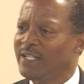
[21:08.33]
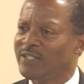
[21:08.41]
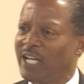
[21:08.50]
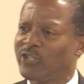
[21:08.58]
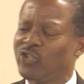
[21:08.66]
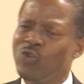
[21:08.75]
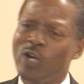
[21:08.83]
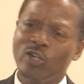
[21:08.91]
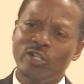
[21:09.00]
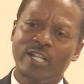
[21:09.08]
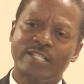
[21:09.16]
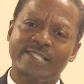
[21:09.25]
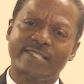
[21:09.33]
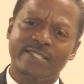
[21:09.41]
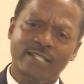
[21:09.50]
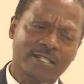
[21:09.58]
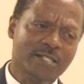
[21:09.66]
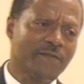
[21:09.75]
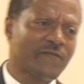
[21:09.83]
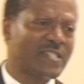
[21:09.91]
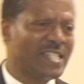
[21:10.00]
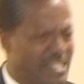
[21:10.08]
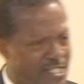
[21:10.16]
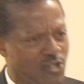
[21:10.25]
that you are going to
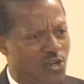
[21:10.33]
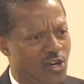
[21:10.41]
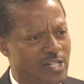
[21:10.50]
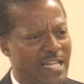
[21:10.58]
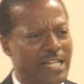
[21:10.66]
serve this God,